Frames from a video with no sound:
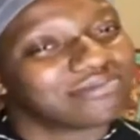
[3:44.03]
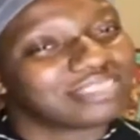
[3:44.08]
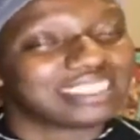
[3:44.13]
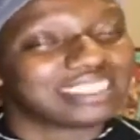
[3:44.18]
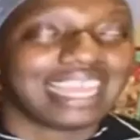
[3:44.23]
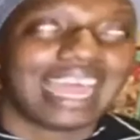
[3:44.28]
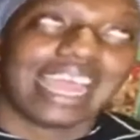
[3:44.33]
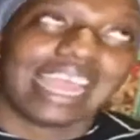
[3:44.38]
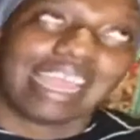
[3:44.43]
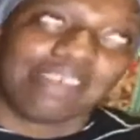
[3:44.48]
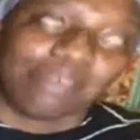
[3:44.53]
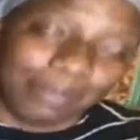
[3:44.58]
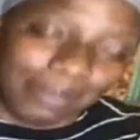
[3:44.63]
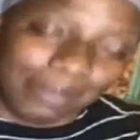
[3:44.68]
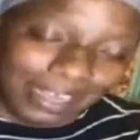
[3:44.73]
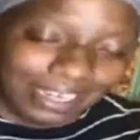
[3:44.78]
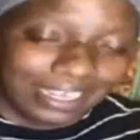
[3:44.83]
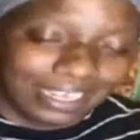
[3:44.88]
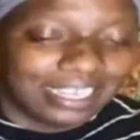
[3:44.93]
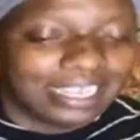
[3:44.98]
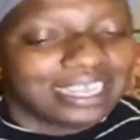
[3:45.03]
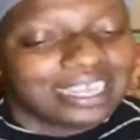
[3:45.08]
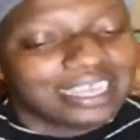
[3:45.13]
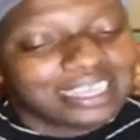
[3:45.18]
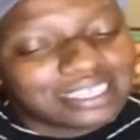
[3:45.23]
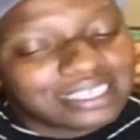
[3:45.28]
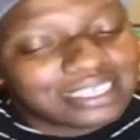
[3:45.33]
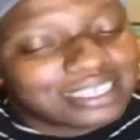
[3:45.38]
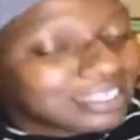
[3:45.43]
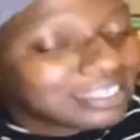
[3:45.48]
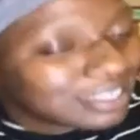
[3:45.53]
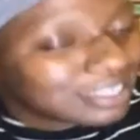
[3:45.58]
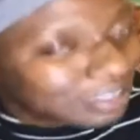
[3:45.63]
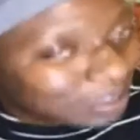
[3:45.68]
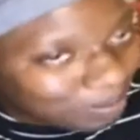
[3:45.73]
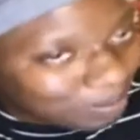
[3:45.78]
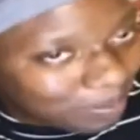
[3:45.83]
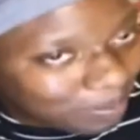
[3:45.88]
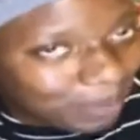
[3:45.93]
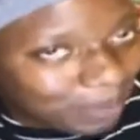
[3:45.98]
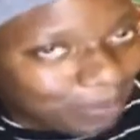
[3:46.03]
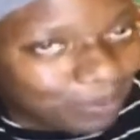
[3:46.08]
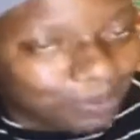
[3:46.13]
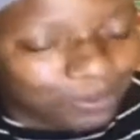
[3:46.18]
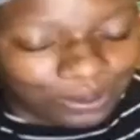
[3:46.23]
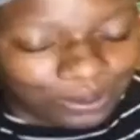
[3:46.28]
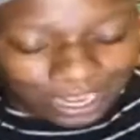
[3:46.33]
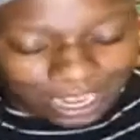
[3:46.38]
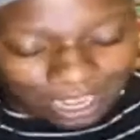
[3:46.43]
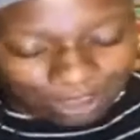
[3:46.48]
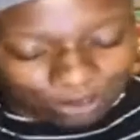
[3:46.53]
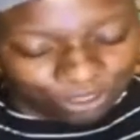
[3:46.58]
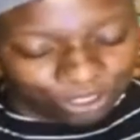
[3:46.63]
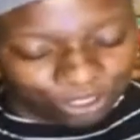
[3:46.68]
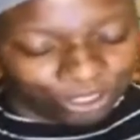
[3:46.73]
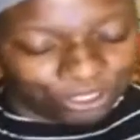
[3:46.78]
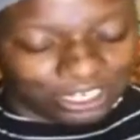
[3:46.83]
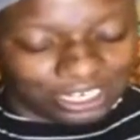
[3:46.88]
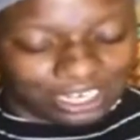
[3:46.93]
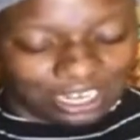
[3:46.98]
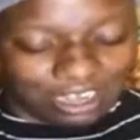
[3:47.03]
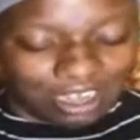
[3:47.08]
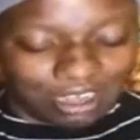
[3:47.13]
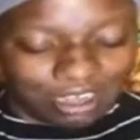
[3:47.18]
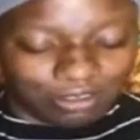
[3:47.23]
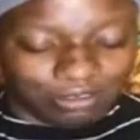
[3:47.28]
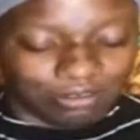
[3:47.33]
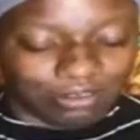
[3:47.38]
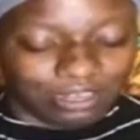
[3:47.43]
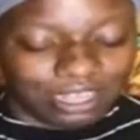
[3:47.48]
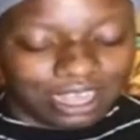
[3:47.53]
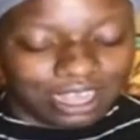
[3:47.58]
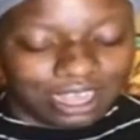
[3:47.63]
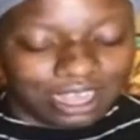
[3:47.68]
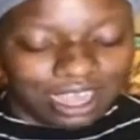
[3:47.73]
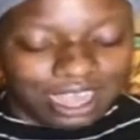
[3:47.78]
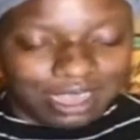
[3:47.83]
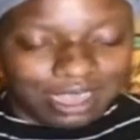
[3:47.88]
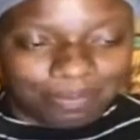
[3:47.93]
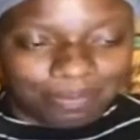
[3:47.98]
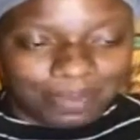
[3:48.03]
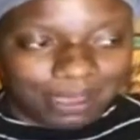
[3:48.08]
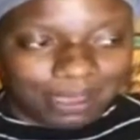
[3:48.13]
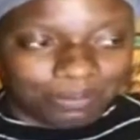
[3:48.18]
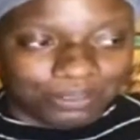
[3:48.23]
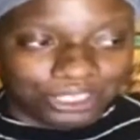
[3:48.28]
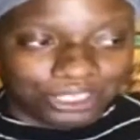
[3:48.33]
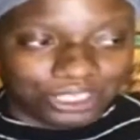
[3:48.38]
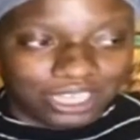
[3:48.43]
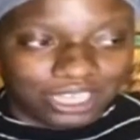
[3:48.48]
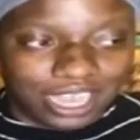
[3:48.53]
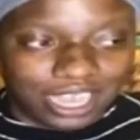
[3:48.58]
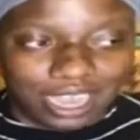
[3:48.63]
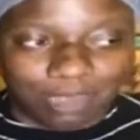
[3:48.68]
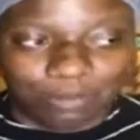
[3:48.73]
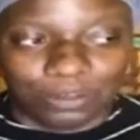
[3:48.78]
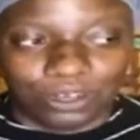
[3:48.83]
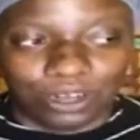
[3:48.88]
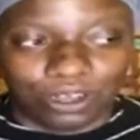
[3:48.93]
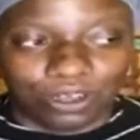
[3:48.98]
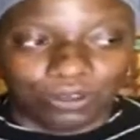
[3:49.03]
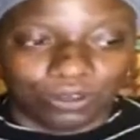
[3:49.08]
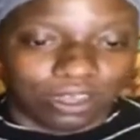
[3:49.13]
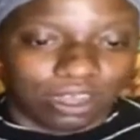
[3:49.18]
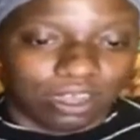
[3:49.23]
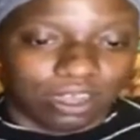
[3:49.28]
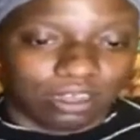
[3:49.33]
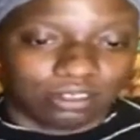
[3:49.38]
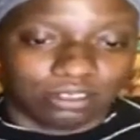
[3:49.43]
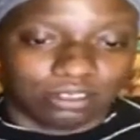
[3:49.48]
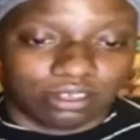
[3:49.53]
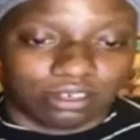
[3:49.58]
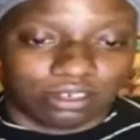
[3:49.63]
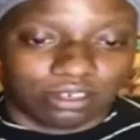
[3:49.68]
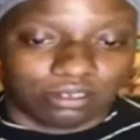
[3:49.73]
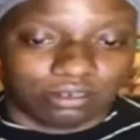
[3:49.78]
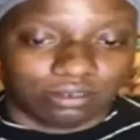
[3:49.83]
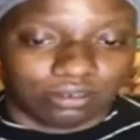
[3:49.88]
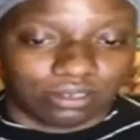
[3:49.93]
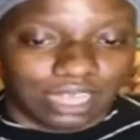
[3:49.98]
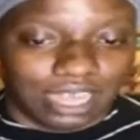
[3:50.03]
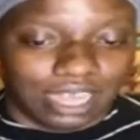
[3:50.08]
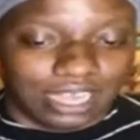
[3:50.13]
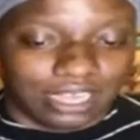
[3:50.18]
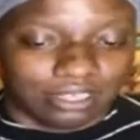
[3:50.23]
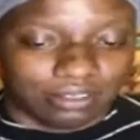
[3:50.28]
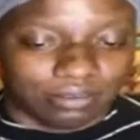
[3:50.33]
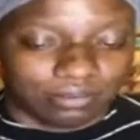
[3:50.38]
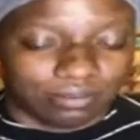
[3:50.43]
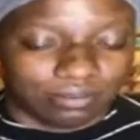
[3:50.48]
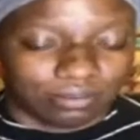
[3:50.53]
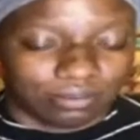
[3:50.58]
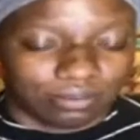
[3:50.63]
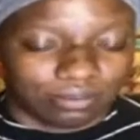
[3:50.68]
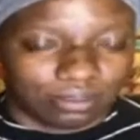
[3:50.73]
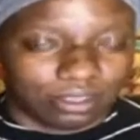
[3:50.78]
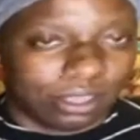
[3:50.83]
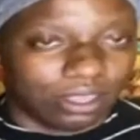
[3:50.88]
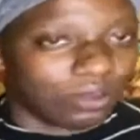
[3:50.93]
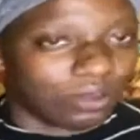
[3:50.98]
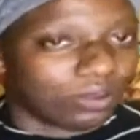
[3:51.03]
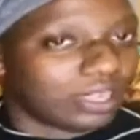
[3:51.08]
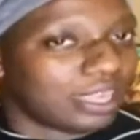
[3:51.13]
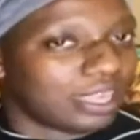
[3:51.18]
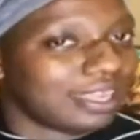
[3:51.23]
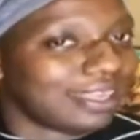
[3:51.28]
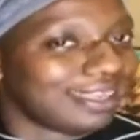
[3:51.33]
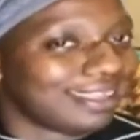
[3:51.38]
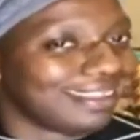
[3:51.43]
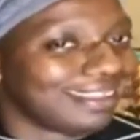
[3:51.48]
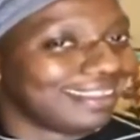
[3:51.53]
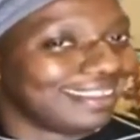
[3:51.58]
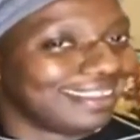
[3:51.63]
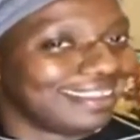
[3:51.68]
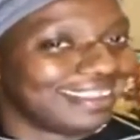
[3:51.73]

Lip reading: Not everybody. Some people were counting Trina out. And baby, she came with a whole concert, like low key.